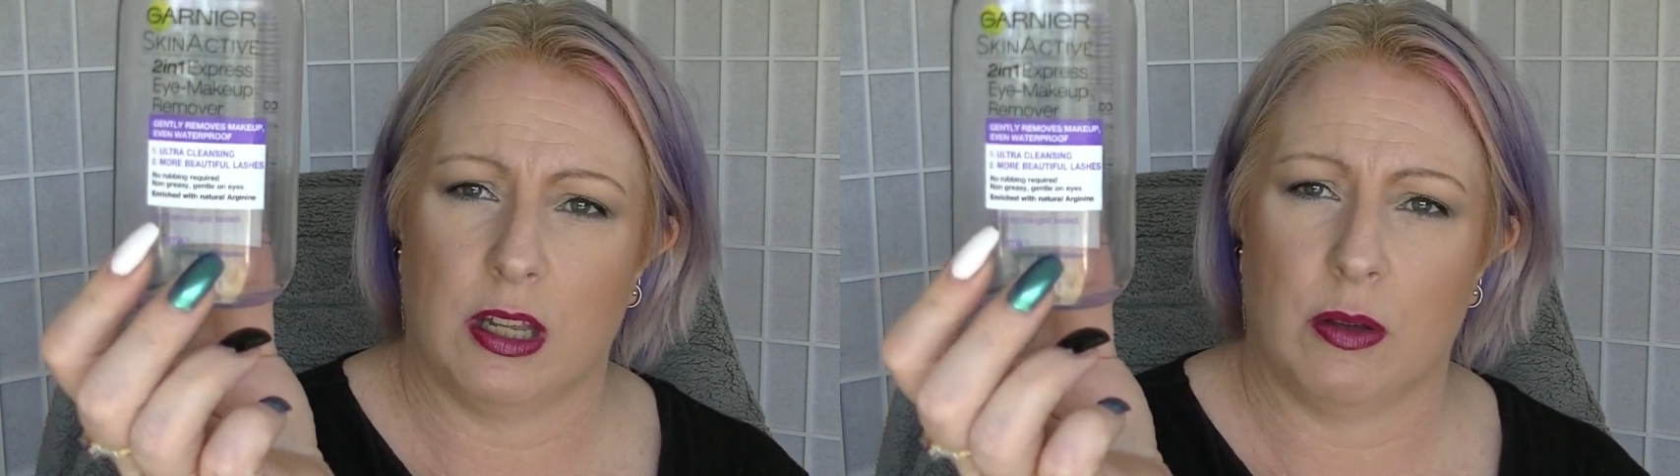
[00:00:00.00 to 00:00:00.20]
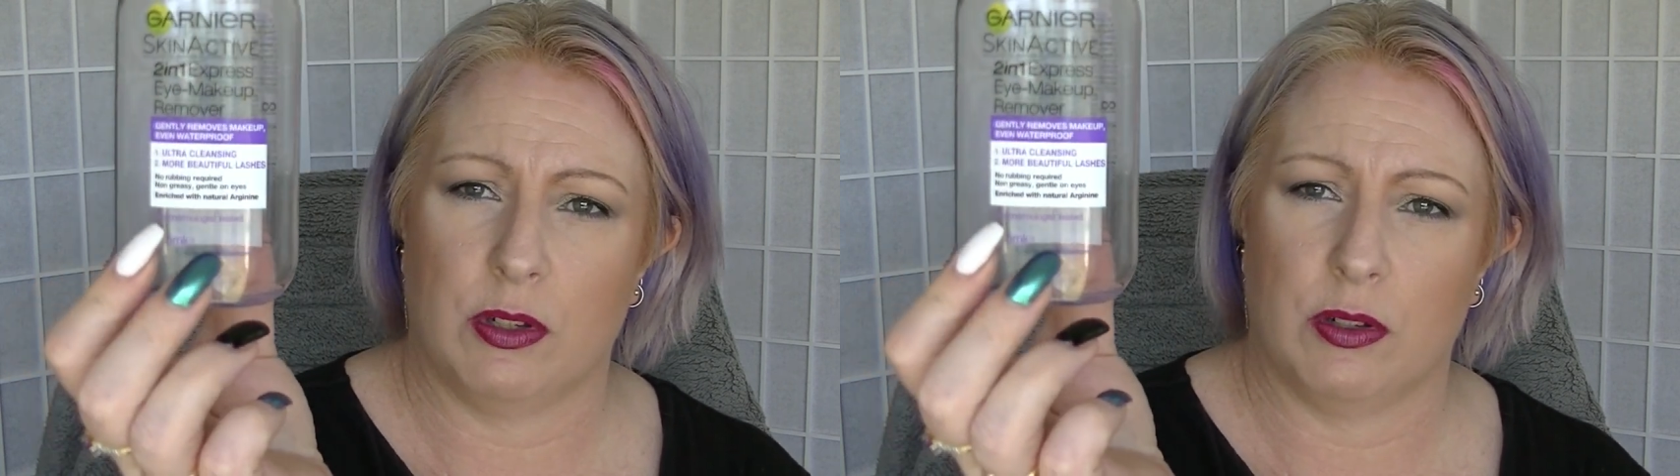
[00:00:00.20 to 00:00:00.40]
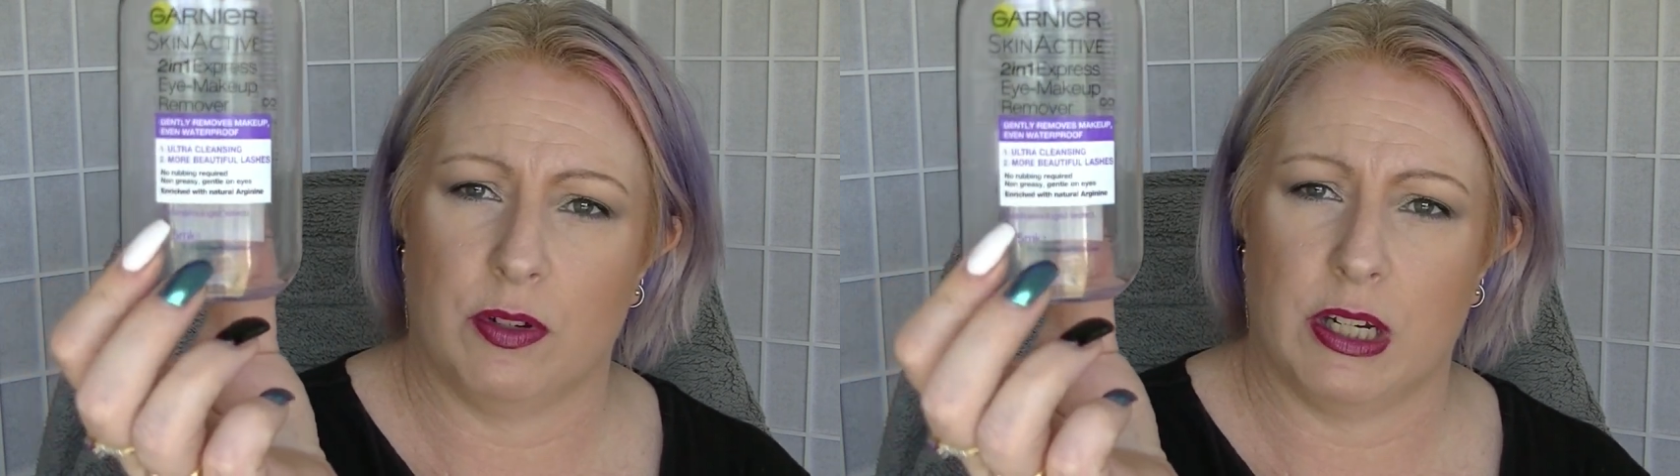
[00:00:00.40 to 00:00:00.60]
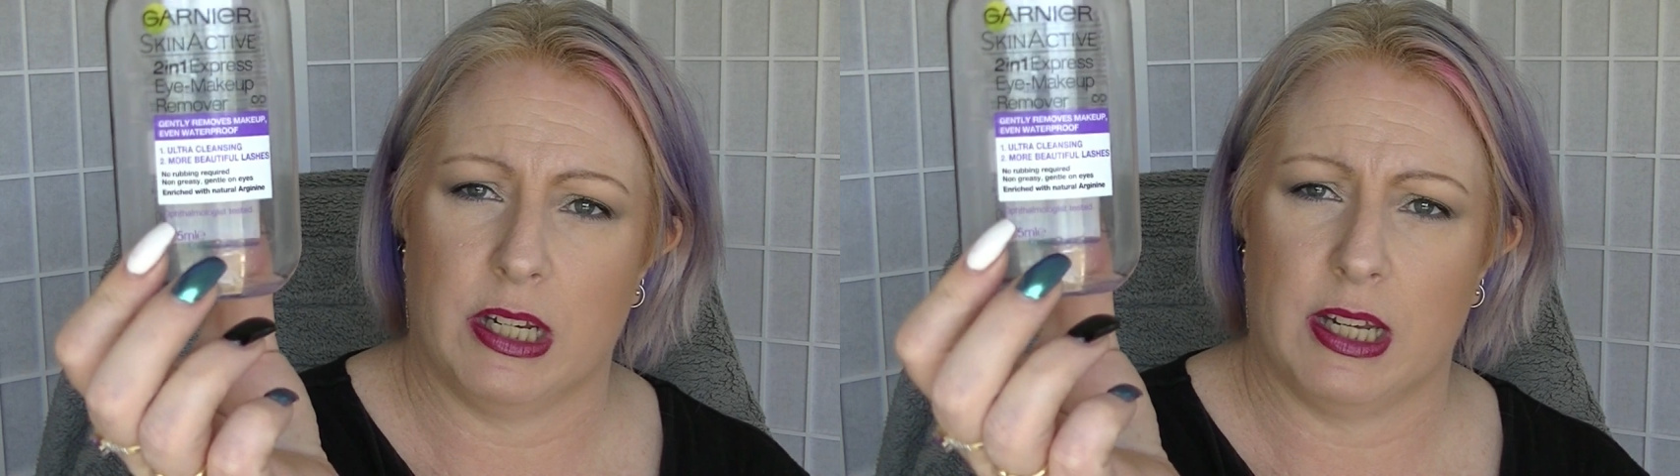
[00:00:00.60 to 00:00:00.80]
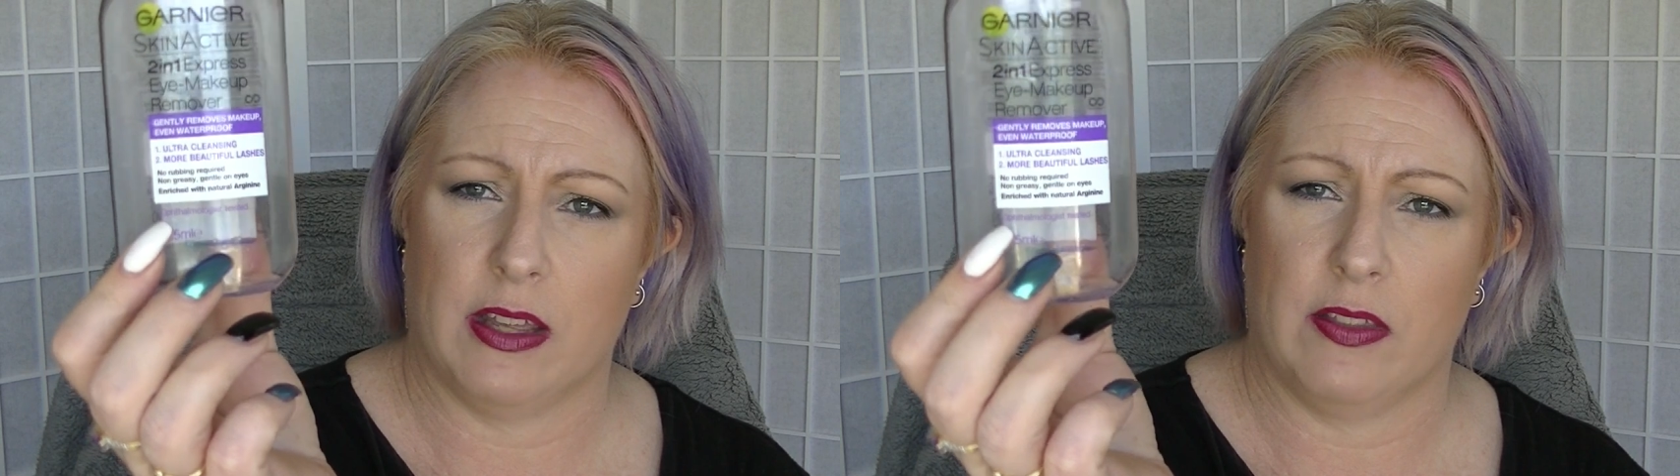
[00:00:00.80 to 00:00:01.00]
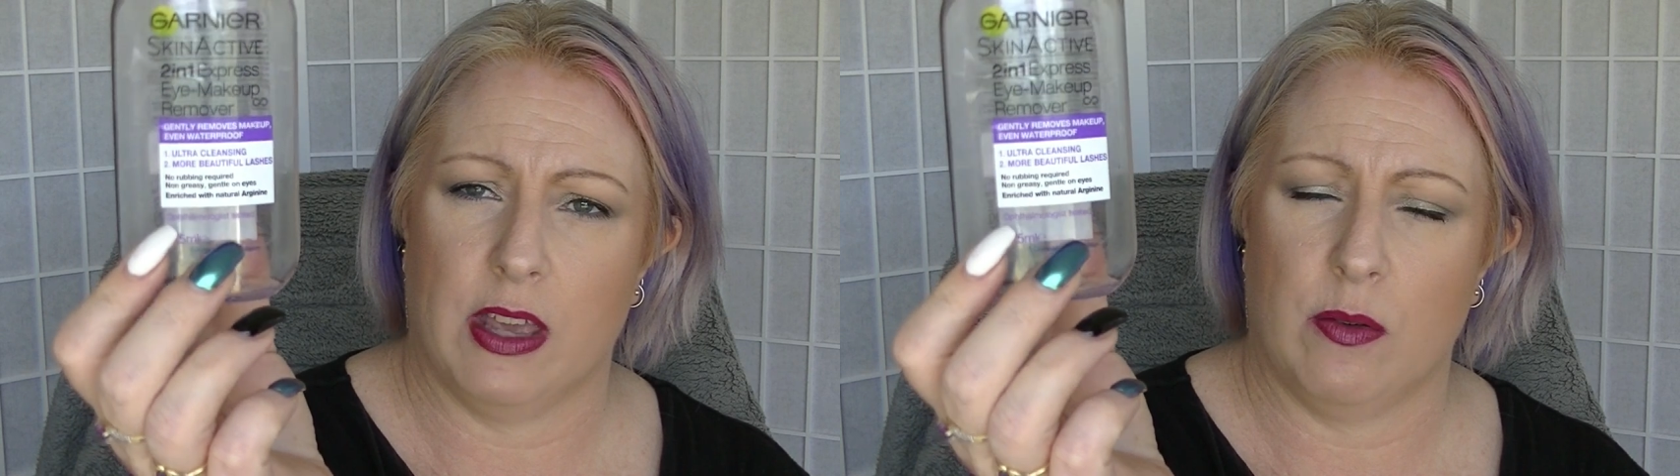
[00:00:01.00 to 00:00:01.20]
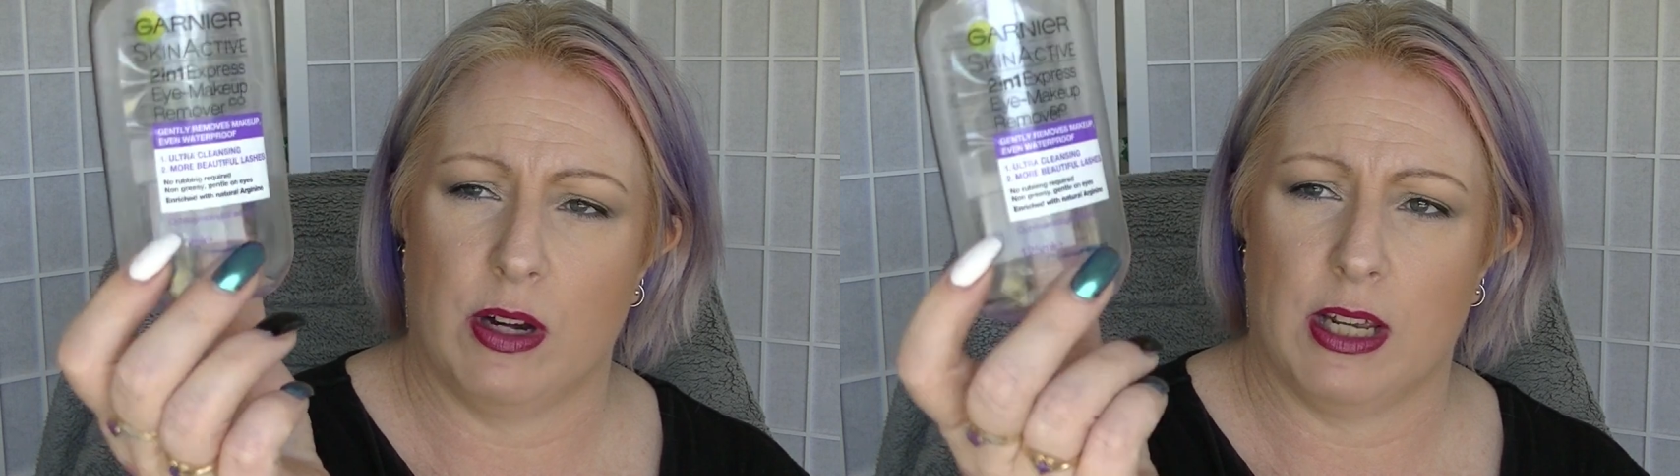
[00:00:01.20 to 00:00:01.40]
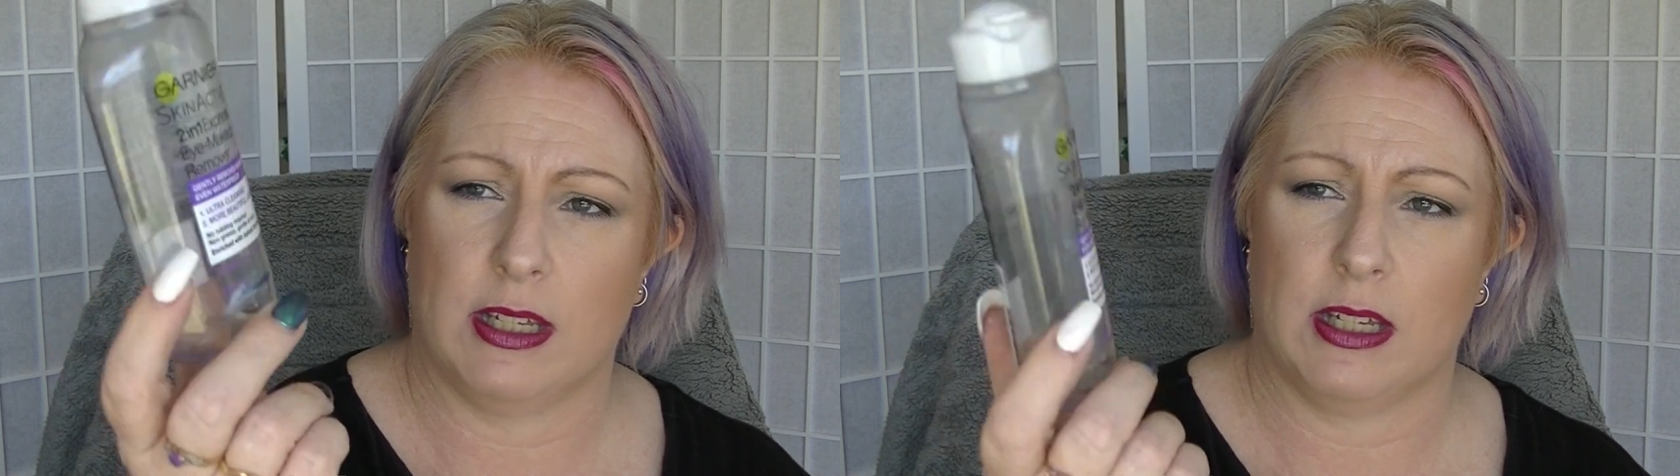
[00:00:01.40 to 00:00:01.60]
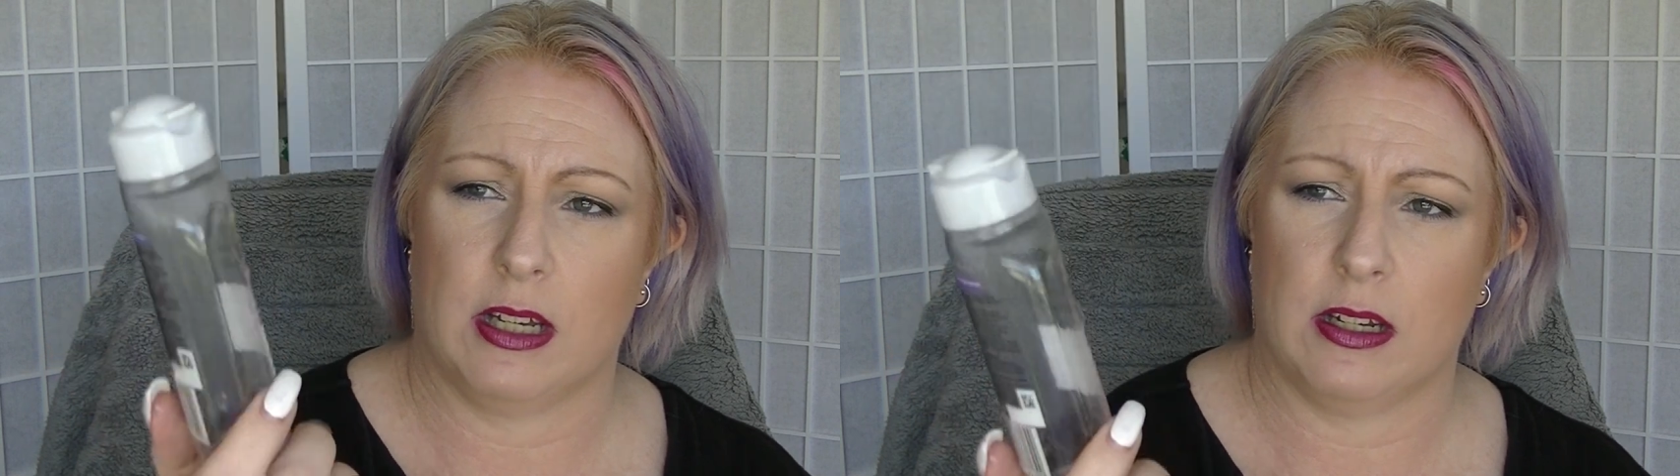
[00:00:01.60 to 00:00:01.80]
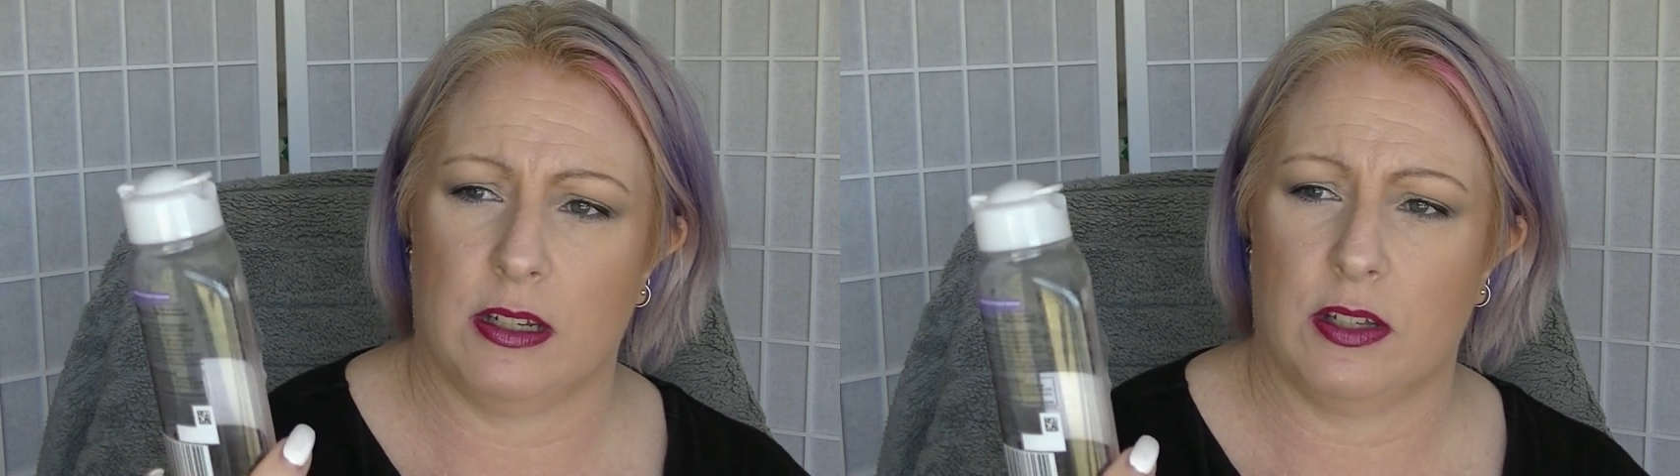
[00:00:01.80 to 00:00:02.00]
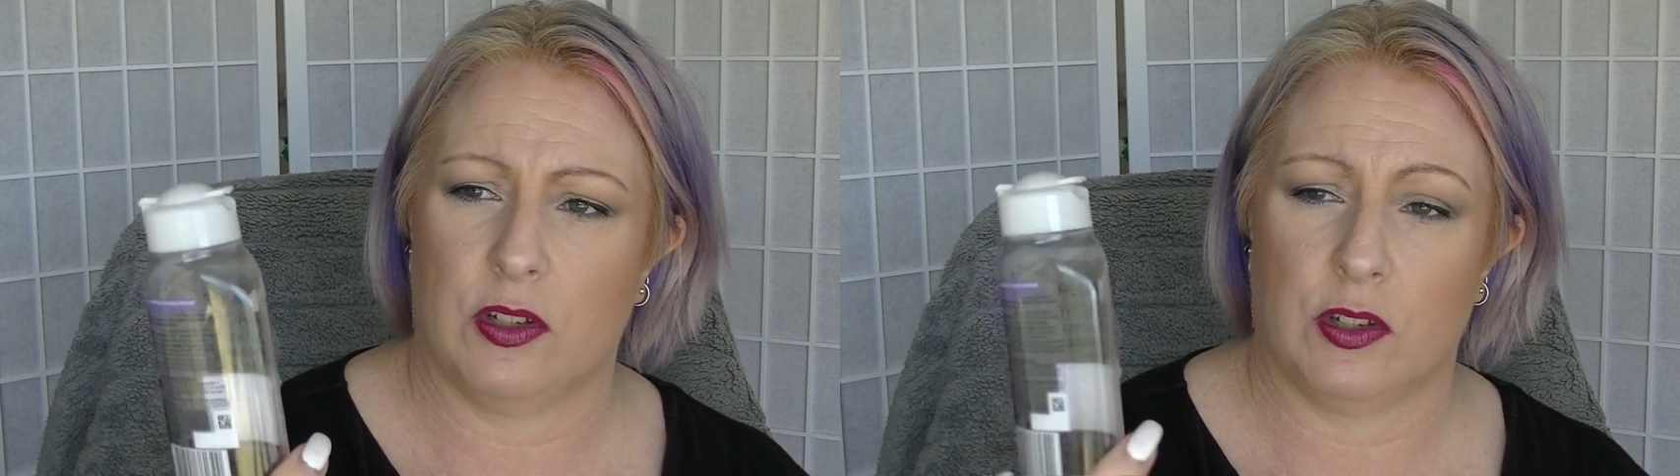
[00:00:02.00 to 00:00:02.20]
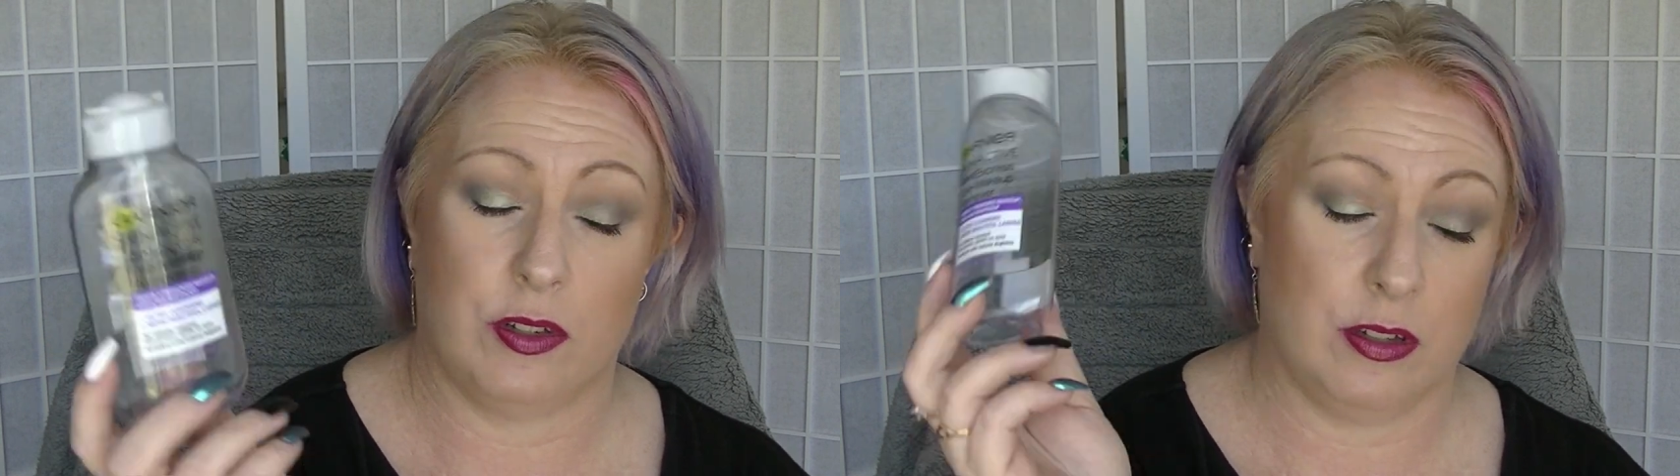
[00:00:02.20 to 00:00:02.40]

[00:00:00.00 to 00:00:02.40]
I was already down there when I started, so